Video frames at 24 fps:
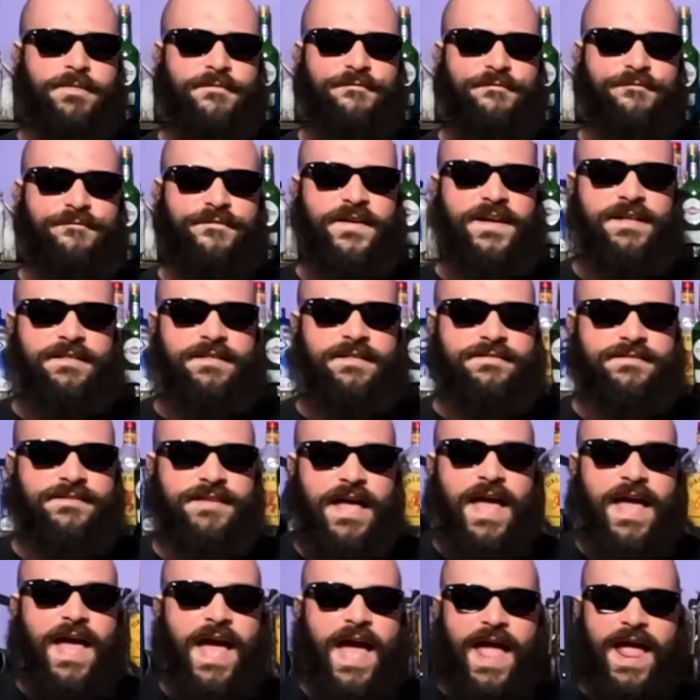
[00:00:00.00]
the Finns.
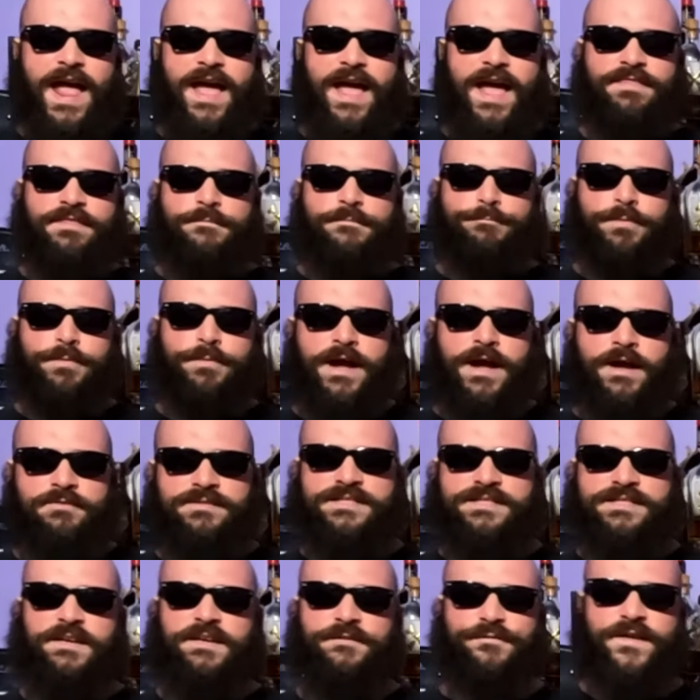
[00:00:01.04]
And the Browns
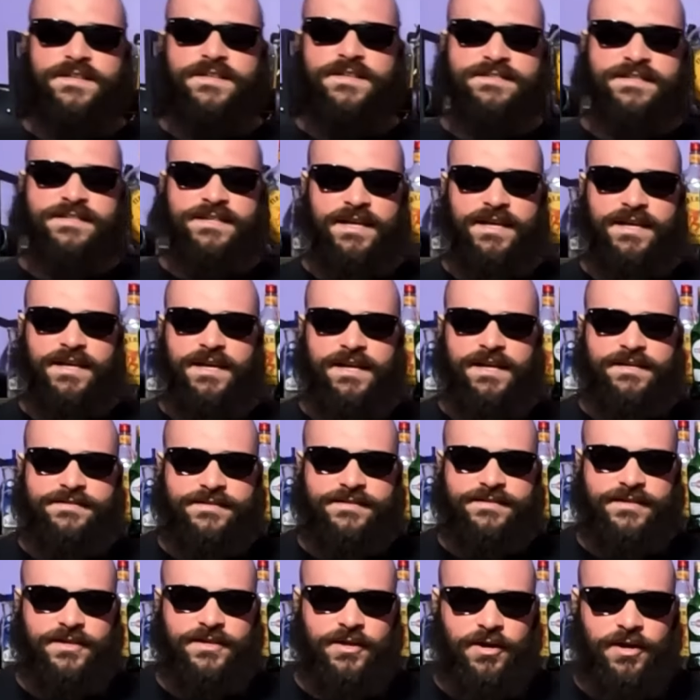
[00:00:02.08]
defense is
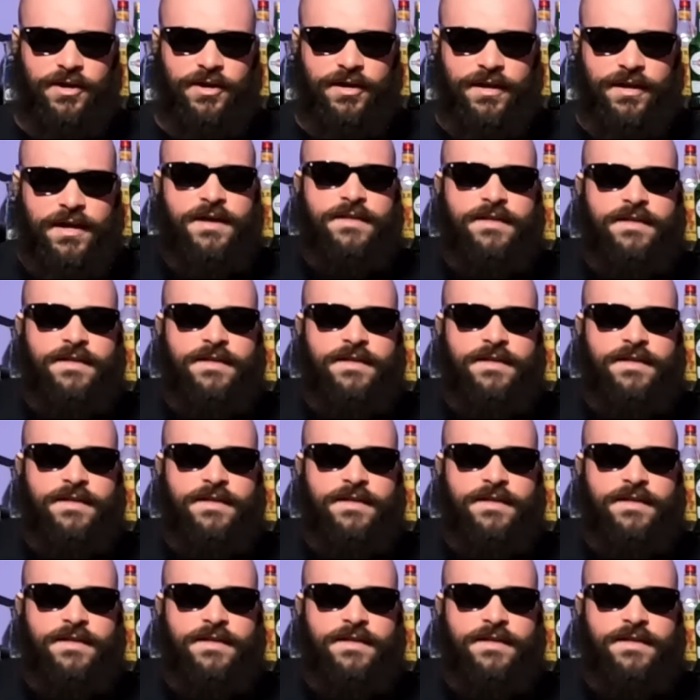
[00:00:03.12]
good.